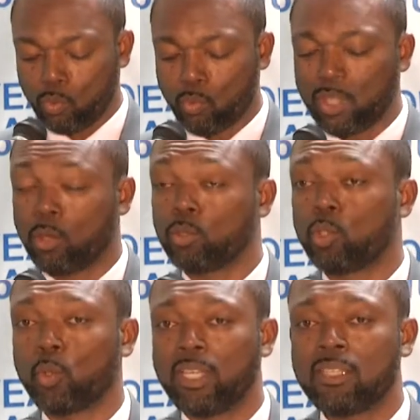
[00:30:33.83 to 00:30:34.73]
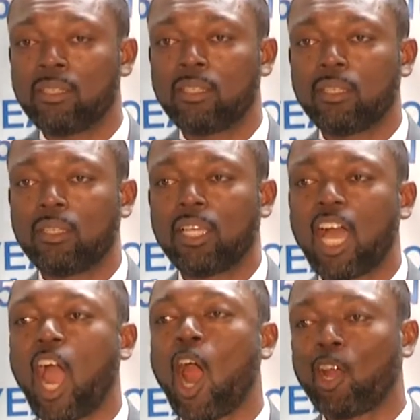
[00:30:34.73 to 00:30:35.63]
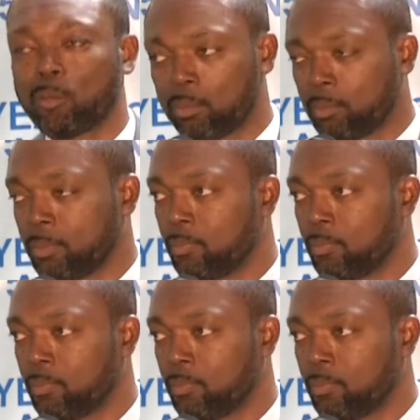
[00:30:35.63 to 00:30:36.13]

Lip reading: without doing harm